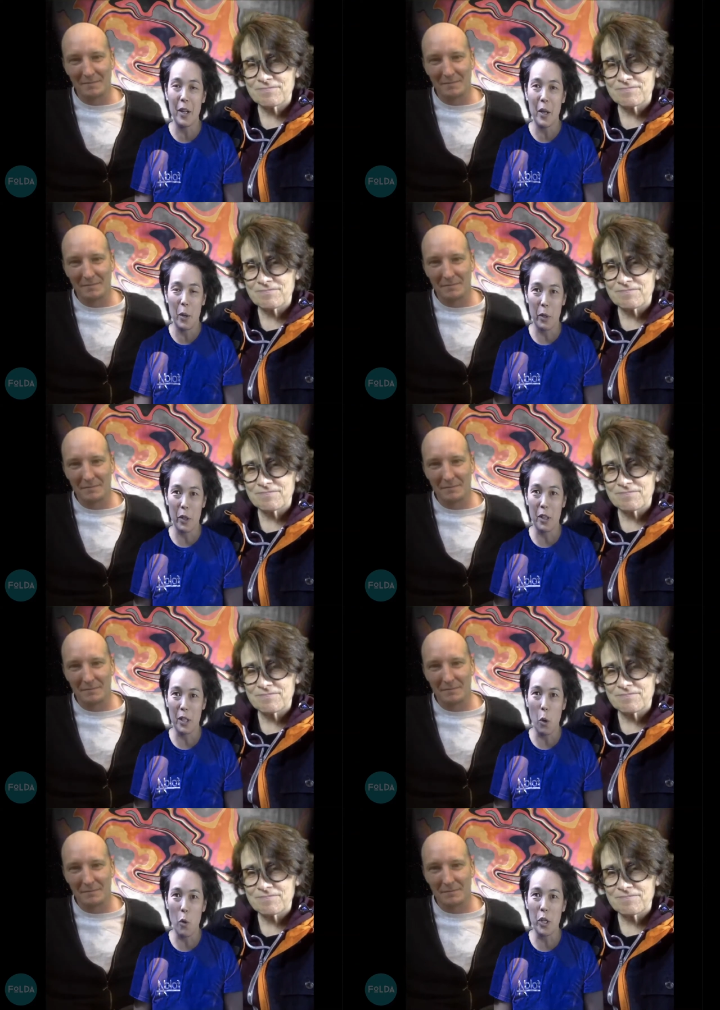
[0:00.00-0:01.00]
Speaker 1: with the
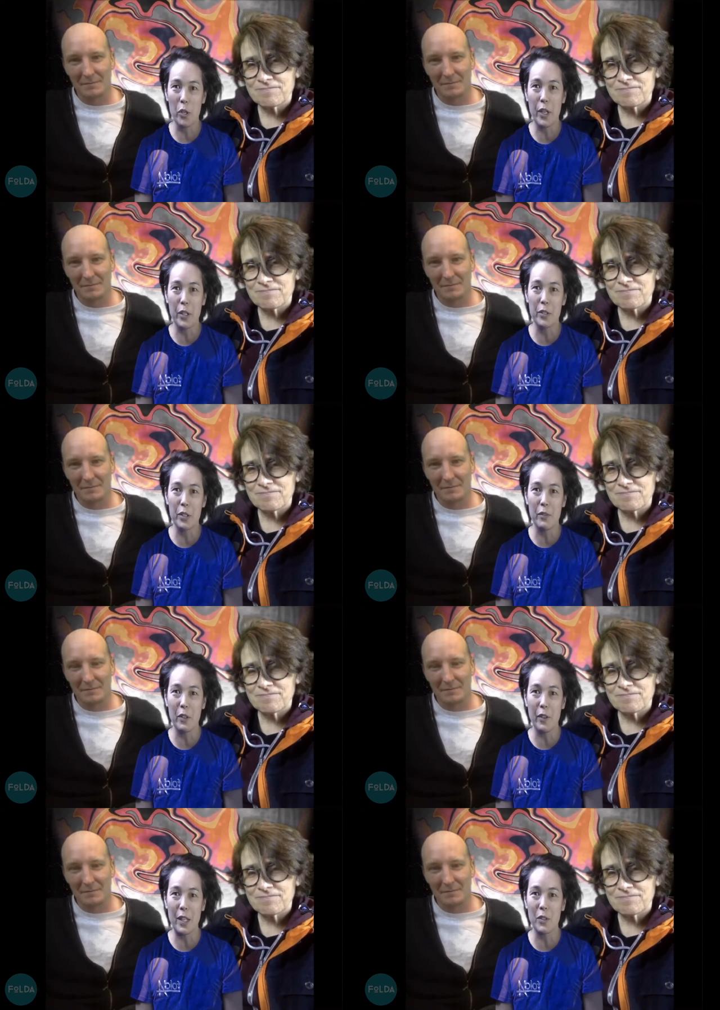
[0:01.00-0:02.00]
co-curators of the
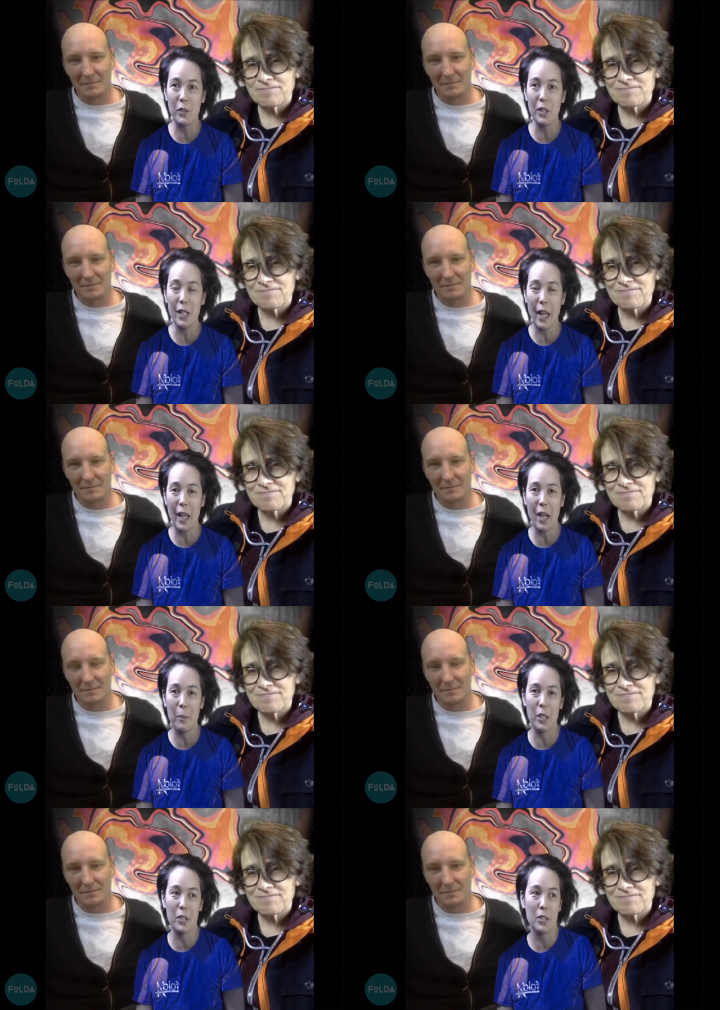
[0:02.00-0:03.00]
festival. And I'm going
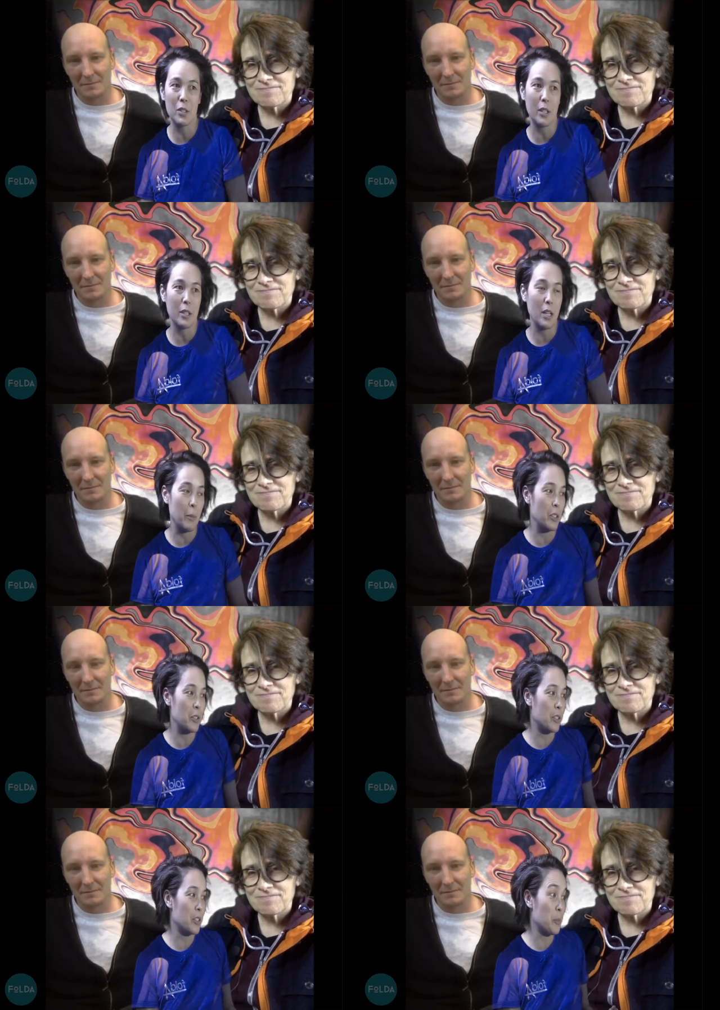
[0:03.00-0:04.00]
to start, I'm going to
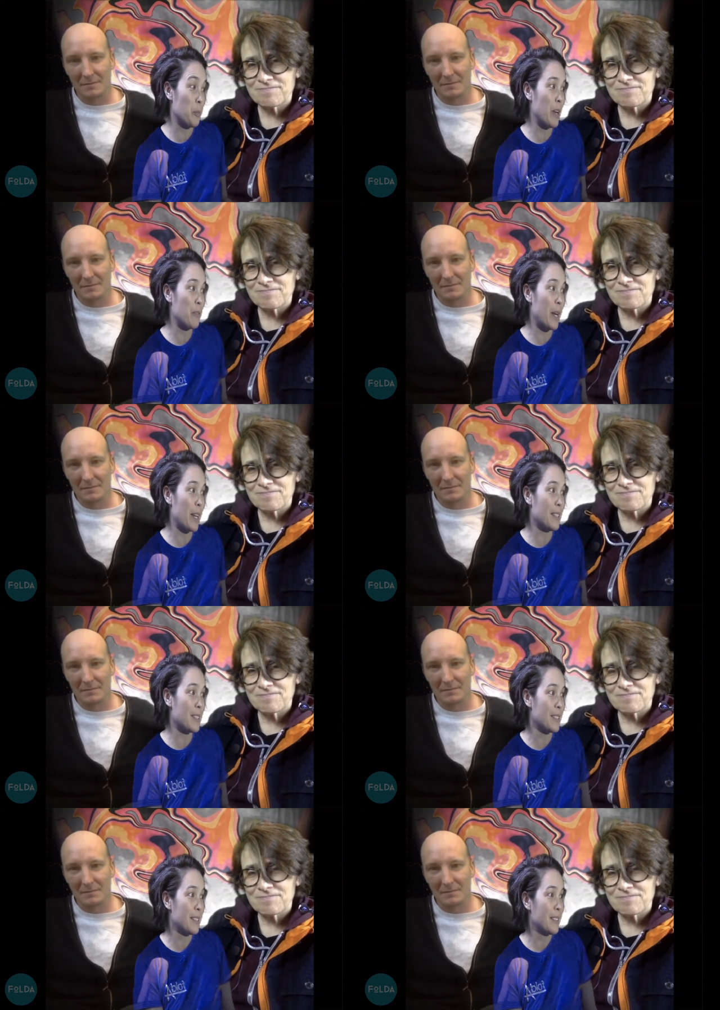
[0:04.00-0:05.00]
turn to my right
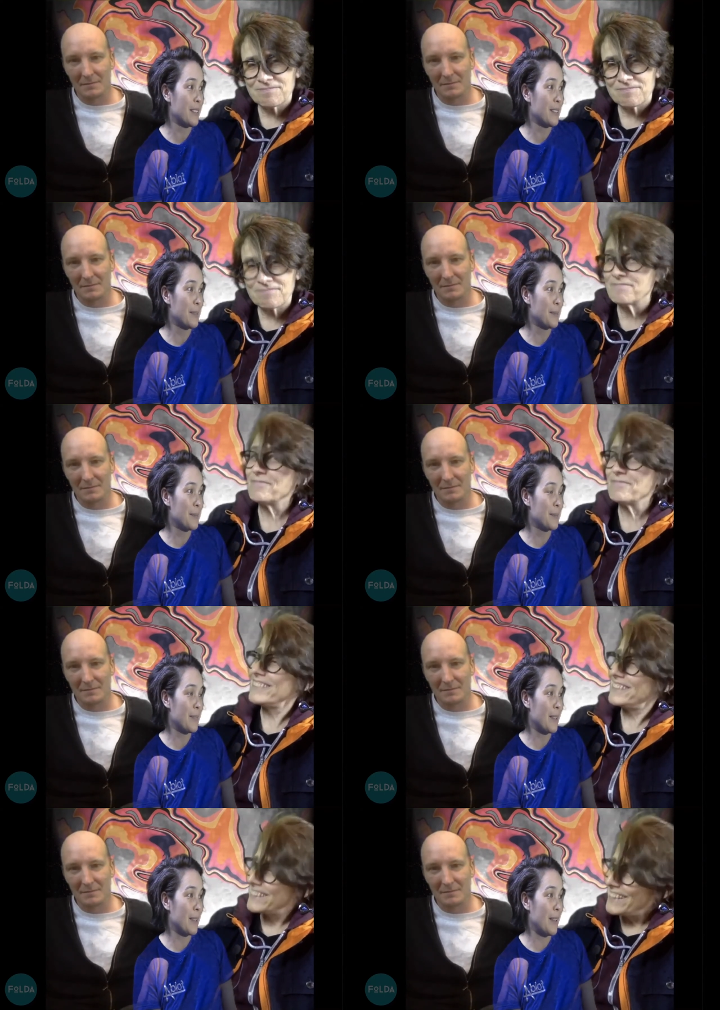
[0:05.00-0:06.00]

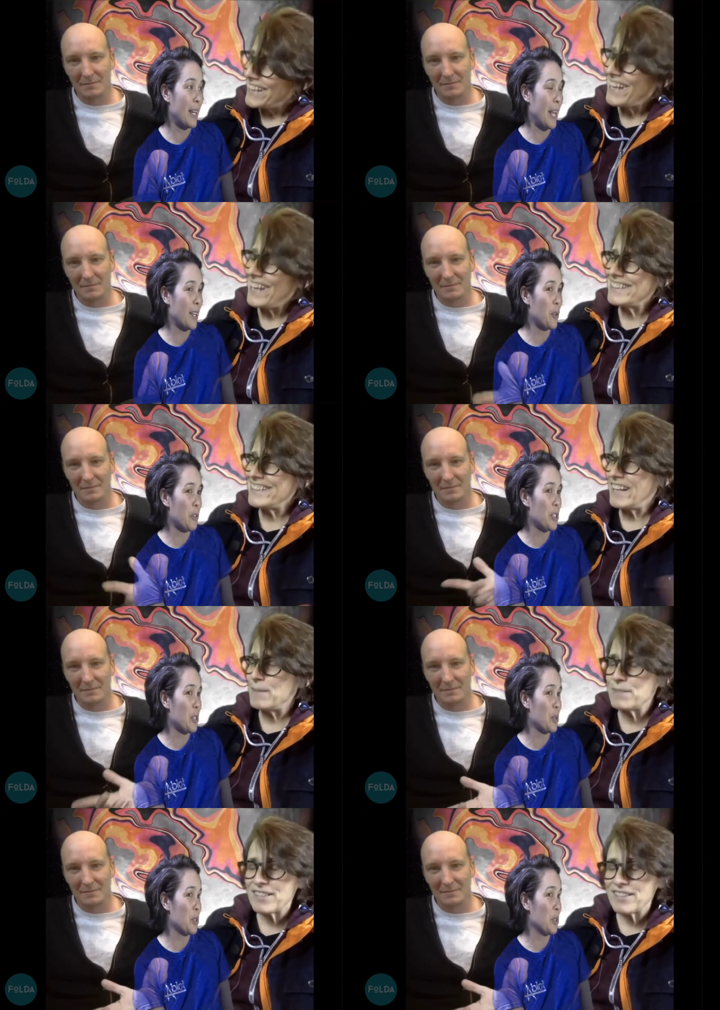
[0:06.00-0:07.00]
and
Speaker 2: head and, over uh, to I'm
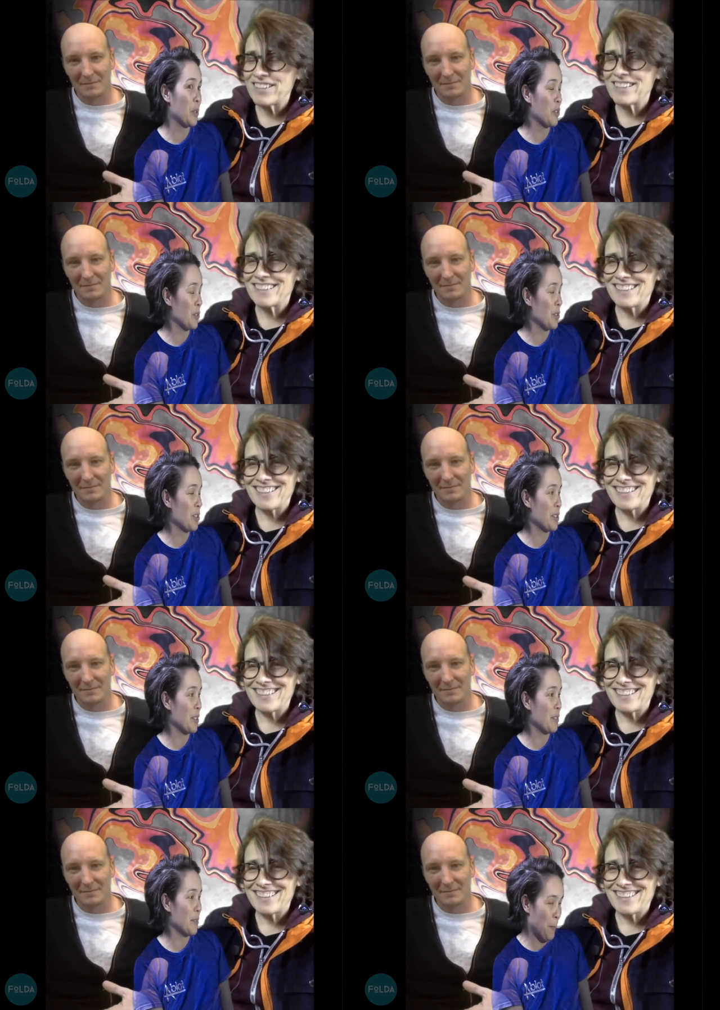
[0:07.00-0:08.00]
you Sarah, two.
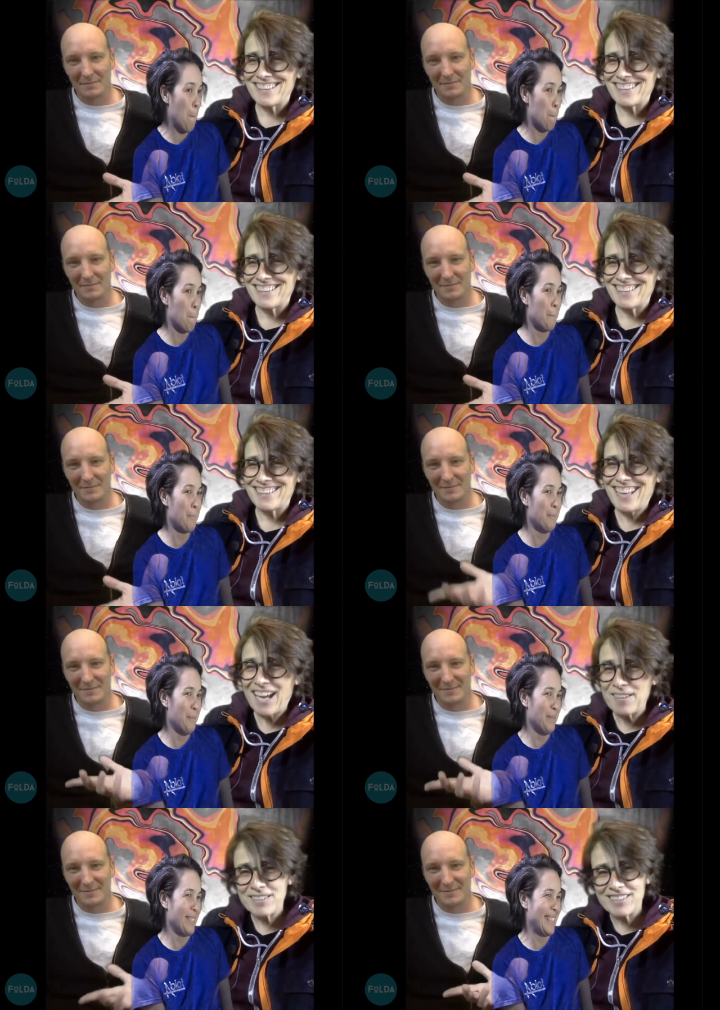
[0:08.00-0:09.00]
Yeah,
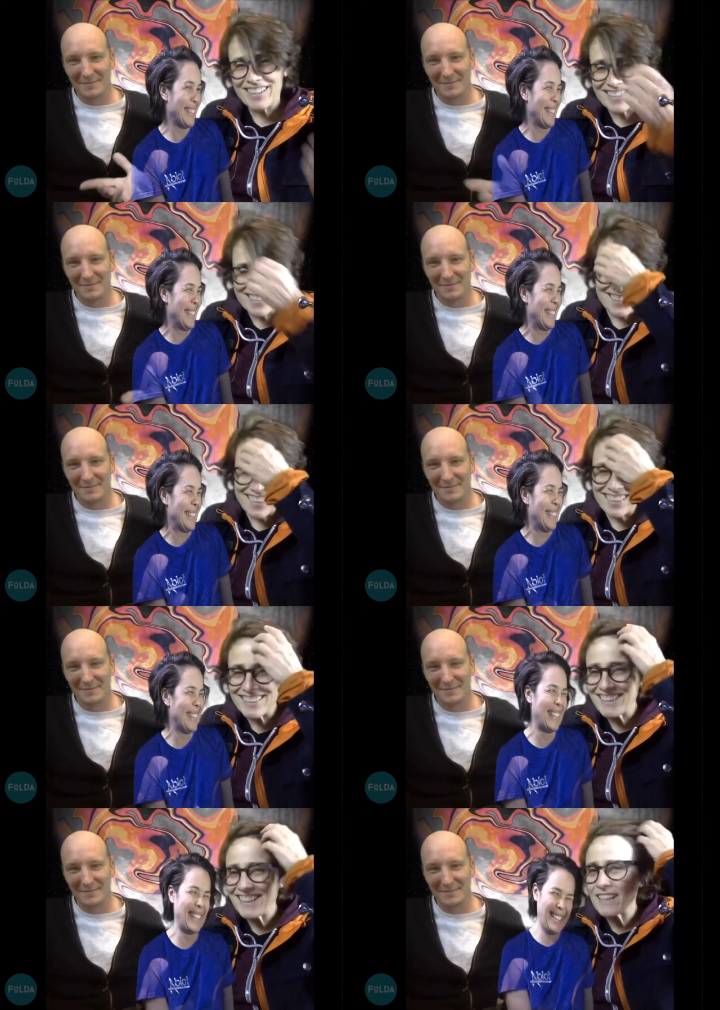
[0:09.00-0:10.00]
I'm Sarah Garten
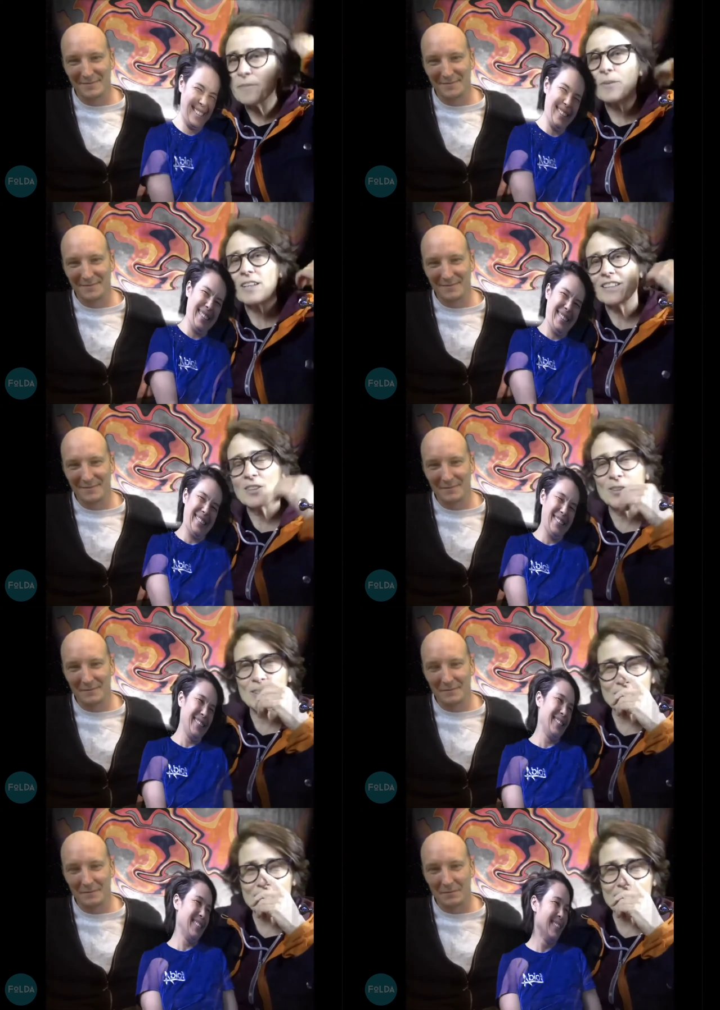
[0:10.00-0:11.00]
Stanley, and I'm one of the
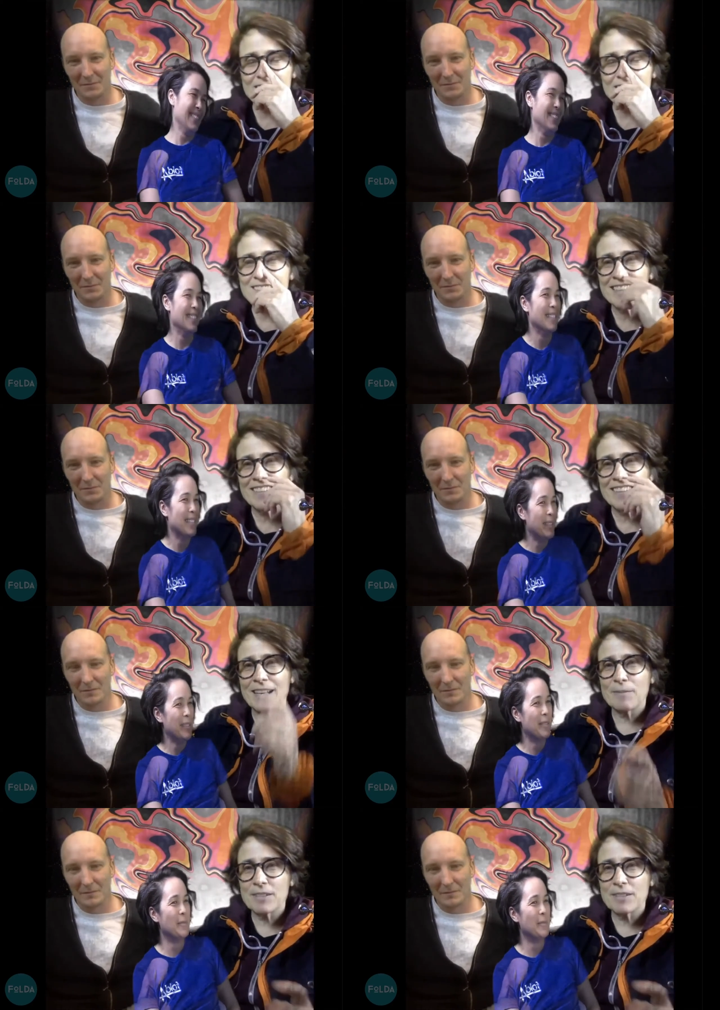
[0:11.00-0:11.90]
co-curators. And then I'm going to